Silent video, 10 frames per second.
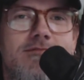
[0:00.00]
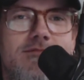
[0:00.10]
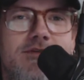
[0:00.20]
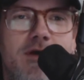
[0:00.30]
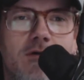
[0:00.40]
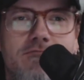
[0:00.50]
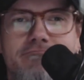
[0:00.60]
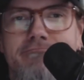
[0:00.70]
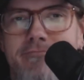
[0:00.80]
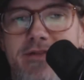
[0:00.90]
So,
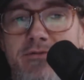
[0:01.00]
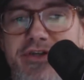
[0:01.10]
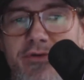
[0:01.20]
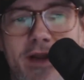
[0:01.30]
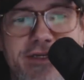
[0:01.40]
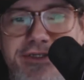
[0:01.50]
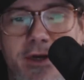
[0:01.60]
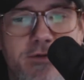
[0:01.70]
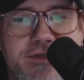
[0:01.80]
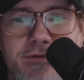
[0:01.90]
it was a great
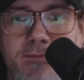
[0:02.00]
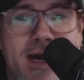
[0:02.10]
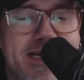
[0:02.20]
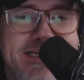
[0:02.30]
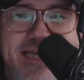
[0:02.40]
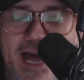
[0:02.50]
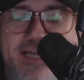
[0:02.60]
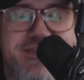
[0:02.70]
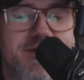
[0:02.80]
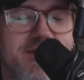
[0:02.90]
show, too. My
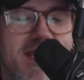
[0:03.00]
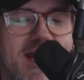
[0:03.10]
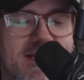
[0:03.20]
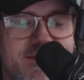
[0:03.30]
gosh, those guys